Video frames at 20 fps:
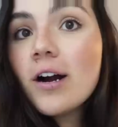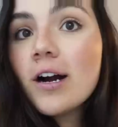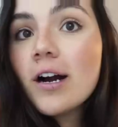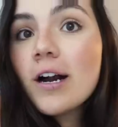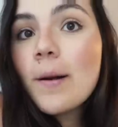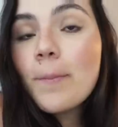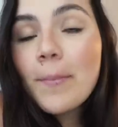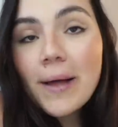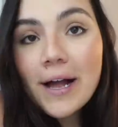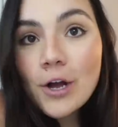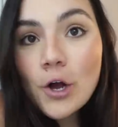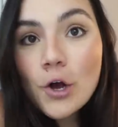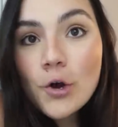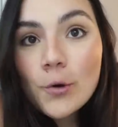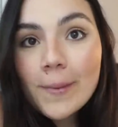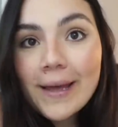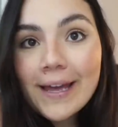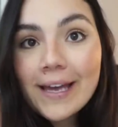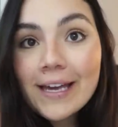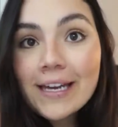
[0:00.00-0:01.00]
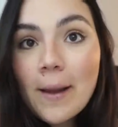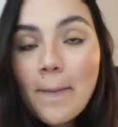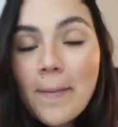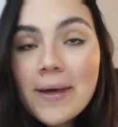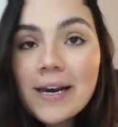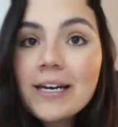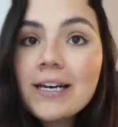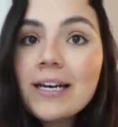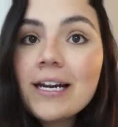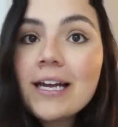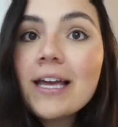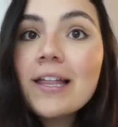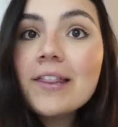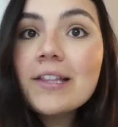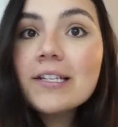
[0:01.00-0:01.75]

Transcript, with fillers: are back home and I'm editing